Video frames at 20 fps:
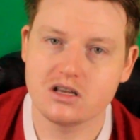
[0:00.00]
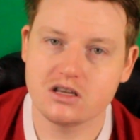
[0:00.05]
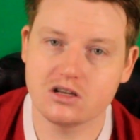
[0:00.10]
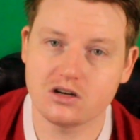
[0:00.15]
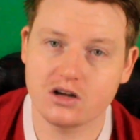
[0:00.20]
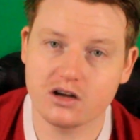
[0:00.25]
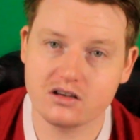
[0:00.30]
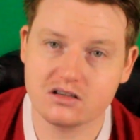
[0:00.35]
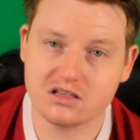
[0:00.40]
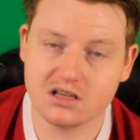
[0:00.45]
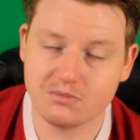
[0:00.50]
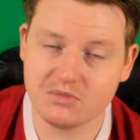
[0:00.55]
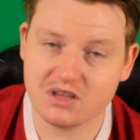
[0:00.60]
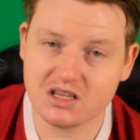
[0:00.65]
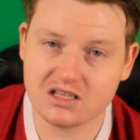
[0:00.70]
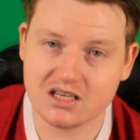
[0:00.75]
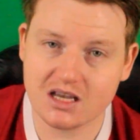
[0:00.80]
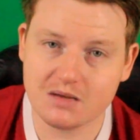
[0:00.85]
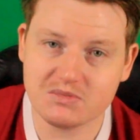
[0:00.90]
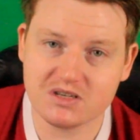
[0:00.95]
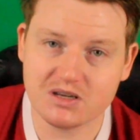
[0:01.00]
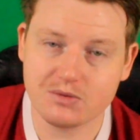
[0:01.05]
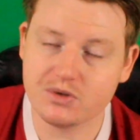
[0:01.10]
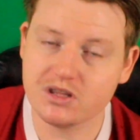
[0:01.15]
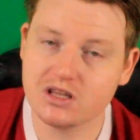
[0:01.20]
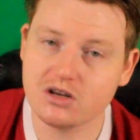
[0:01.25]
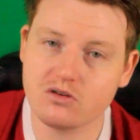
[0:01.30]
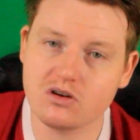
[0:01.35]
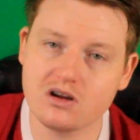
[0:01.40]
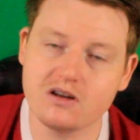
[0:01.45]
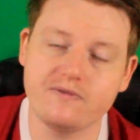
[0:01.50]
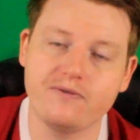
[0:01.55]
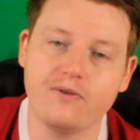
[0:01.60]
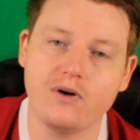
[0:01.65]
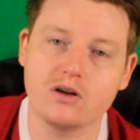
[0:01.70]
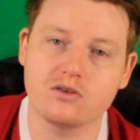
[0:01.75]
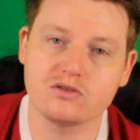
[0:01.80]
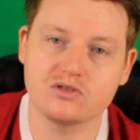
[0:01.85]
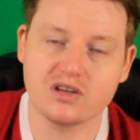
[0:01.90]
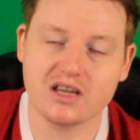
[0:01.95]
you know, some of the teams that won the grand finals.